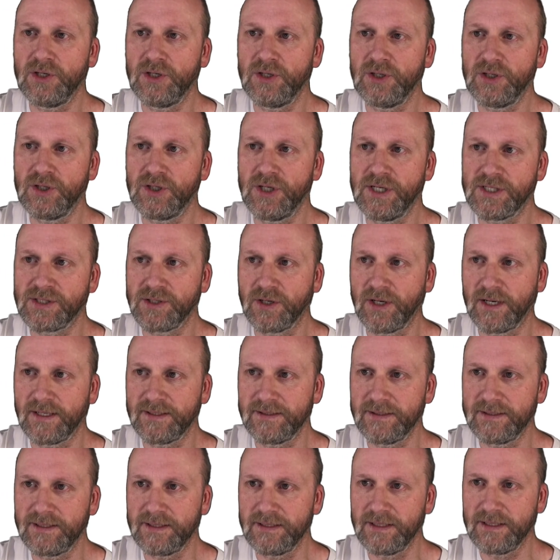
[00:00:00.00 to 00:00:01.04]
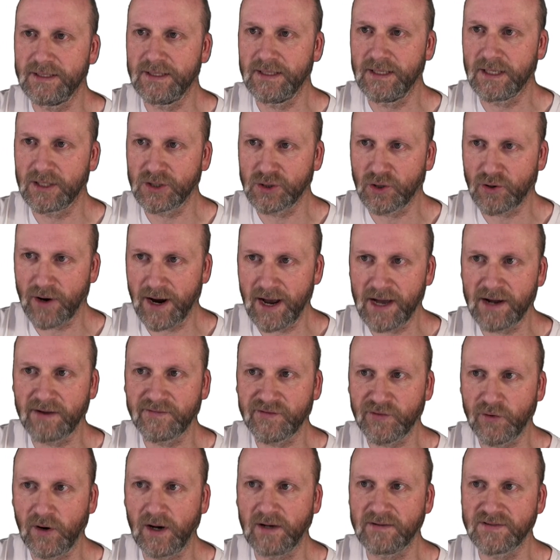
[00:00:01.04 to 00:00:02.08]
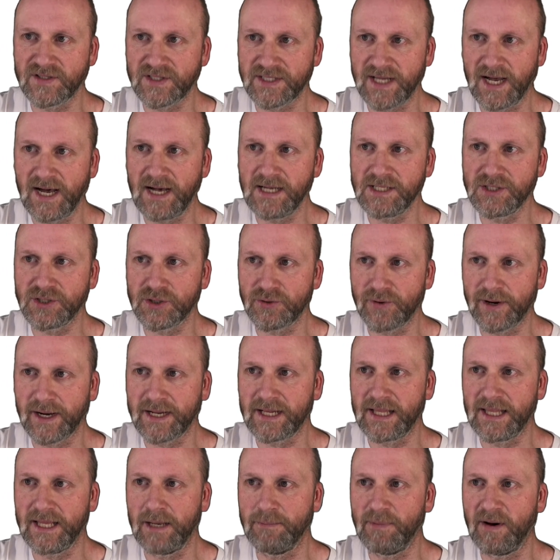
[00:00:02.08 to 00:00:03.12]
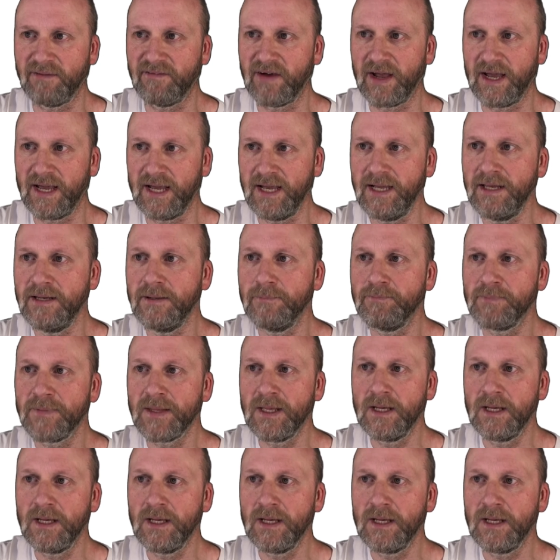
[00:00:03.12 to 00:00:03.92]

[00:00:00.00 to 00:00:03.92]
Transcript: She's got a crown of 12 stars directly above her head.